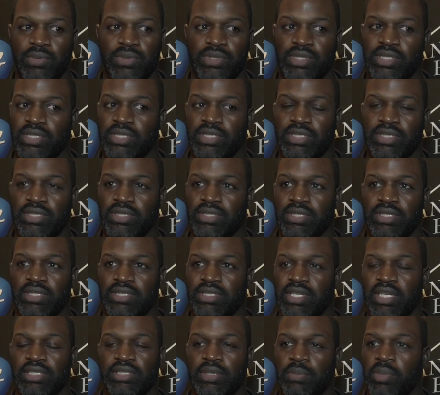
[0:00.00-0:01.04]
was
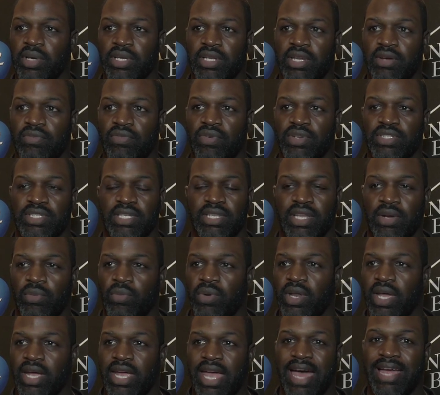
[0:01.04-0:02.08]
such a big difference. And then
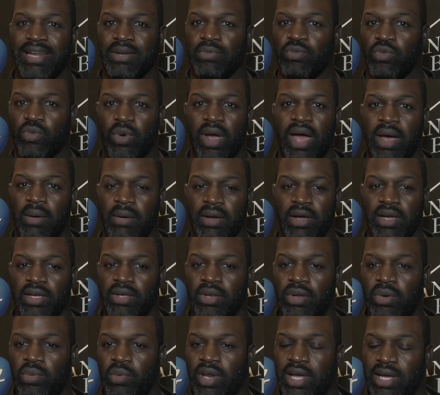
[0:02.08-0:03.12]
when they
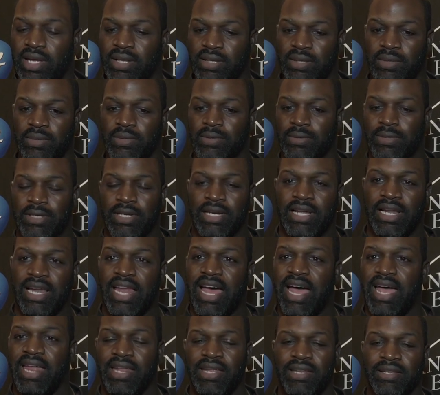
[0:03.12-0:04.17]
when they
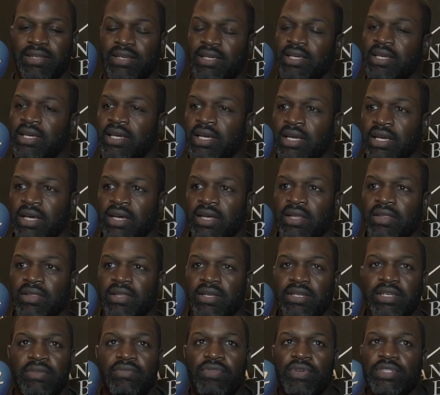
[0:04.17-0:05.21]
collided,
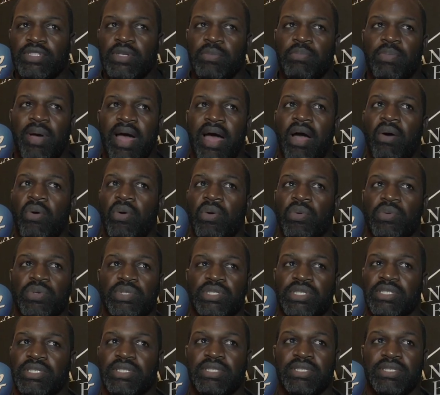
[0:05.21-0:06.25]
the difference in power was
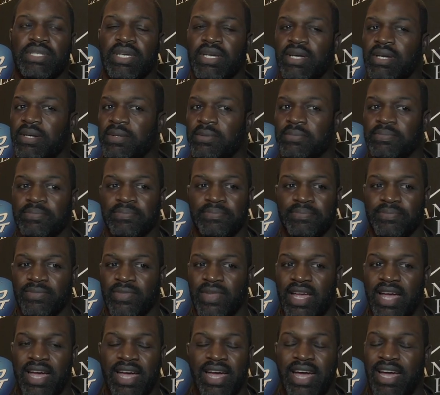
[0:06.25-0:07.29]
just.
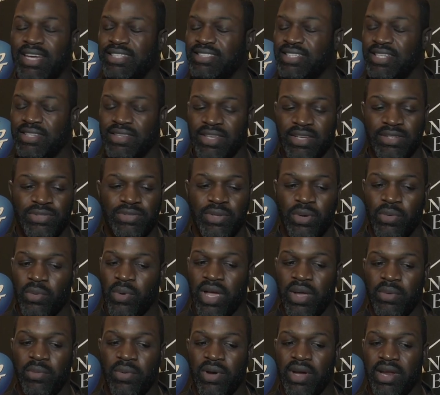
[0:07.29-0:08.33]
I said, "There's no
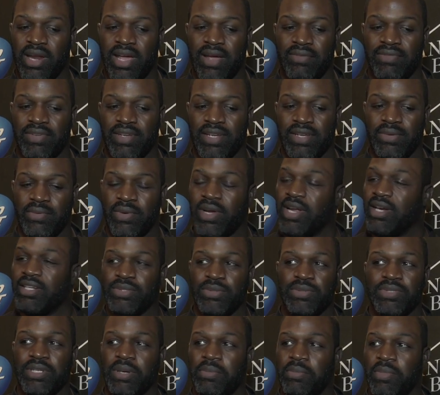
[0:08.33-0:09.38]
way we got to
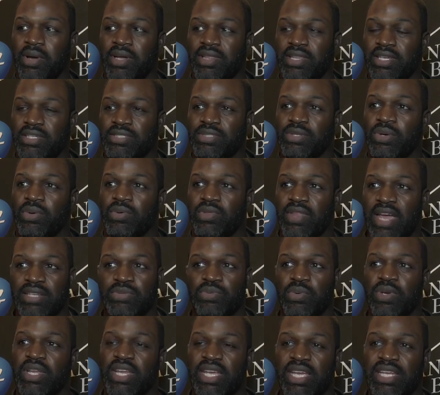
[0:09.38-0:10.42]
do something about this." So
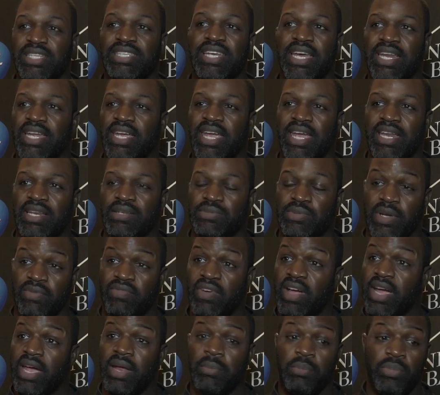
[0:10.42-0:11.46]
that's when he dedicated
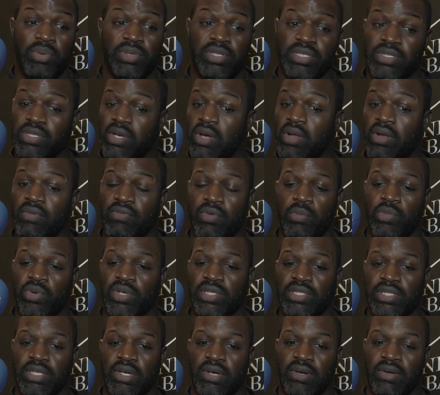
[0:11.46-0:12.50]
himself. I got to put this all on
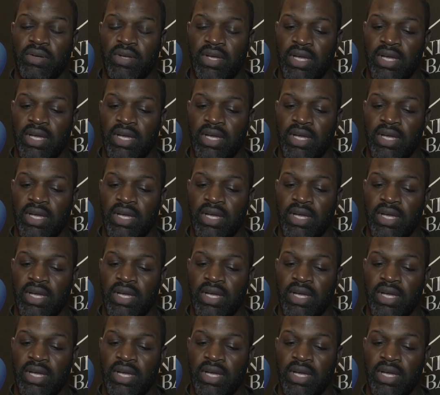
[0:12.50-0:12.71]
Fabricio.